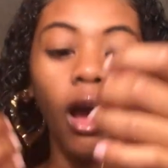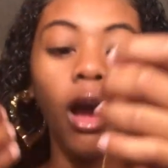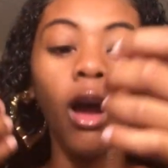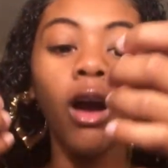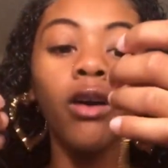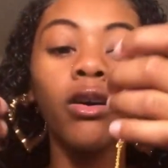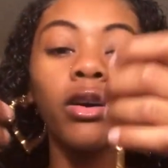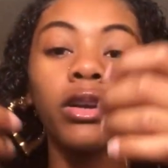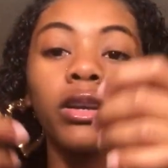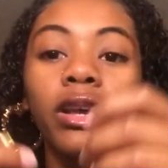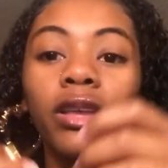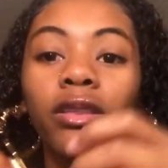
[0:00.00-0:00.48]

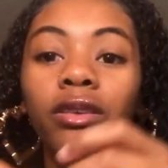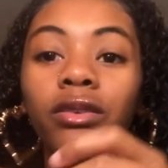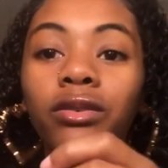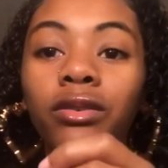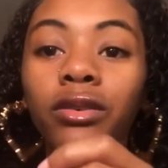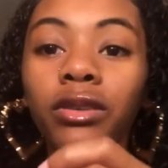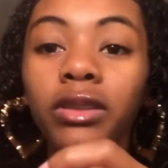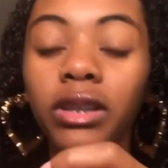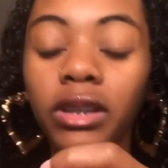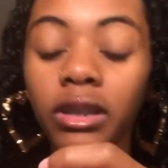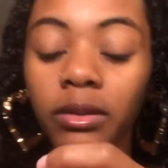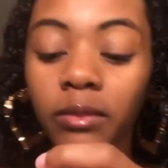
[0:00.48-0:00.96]
Oh, another
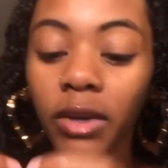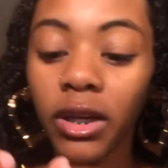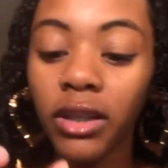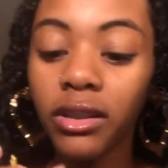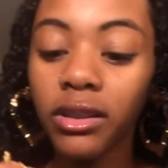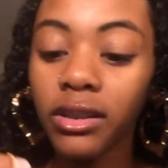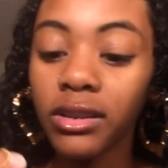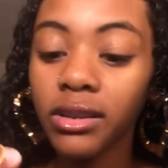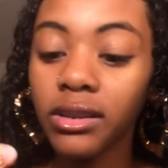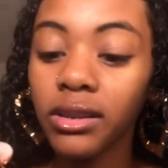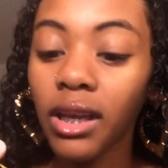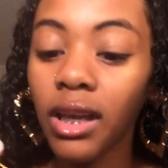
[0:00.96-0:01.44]
cool thing about
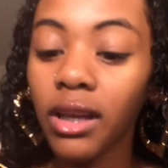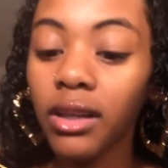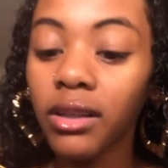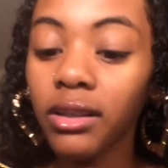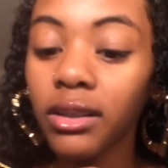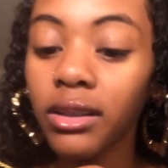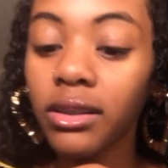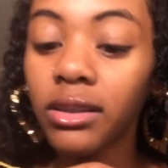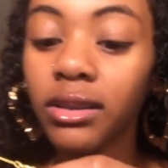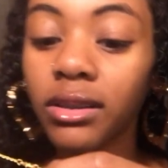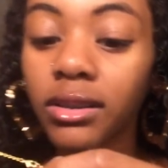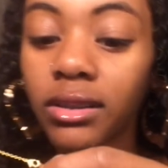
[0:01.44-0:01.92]
this
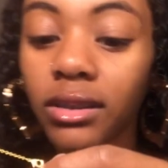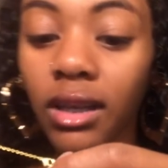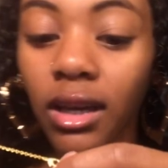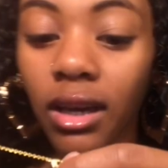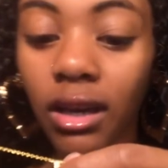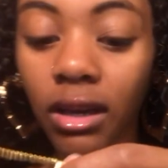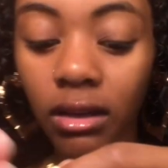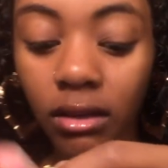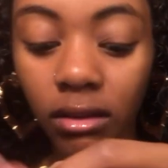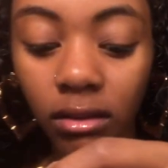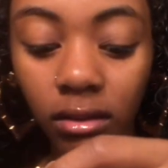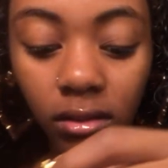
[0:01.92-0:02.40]
necklace is
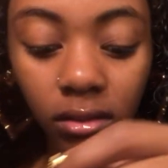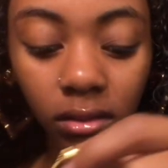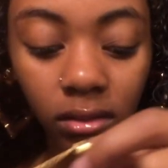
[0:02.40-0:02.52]
that